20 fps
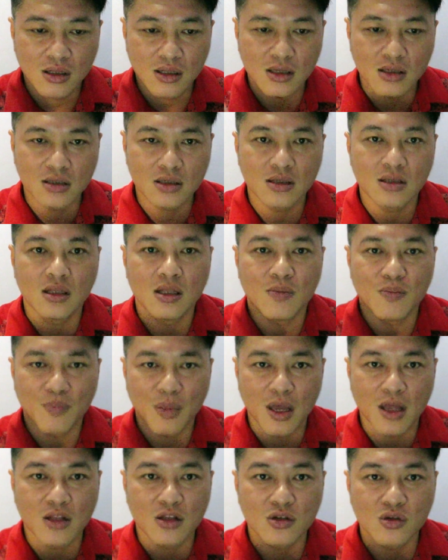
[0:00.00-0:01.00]
this
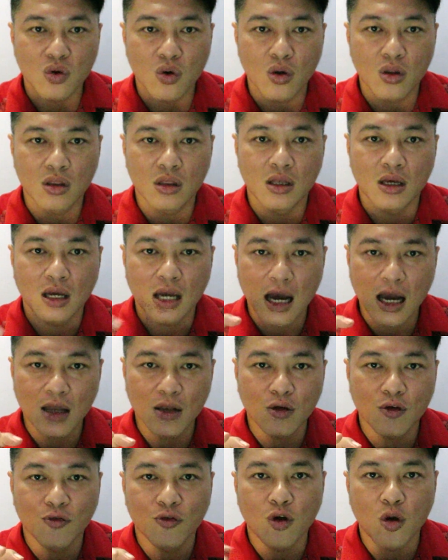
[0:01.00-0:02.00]
depends on the
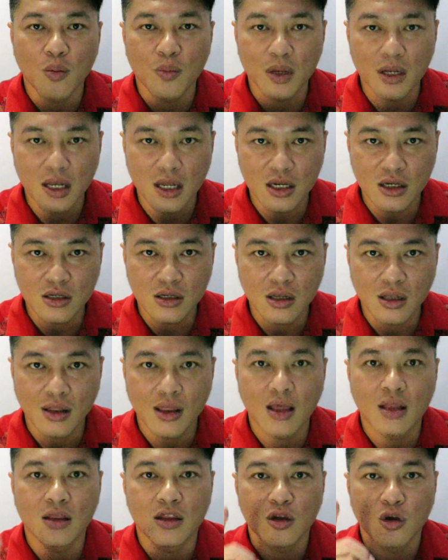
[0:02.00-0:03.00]
kind of combination
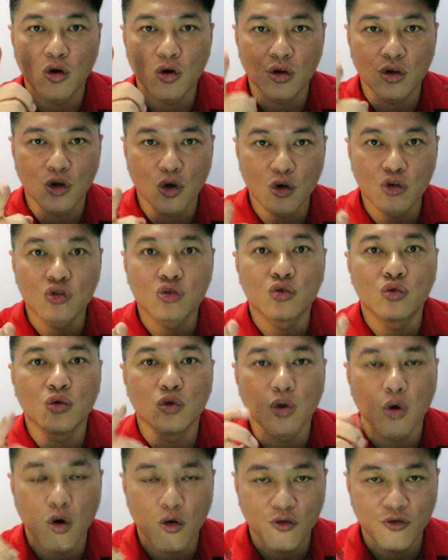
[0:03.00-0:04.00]
that your
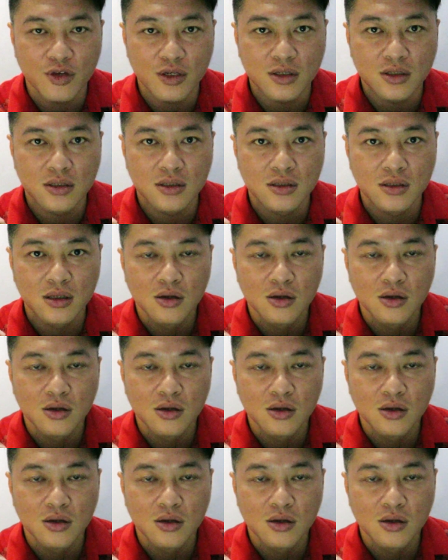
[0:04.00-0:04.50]
school offers.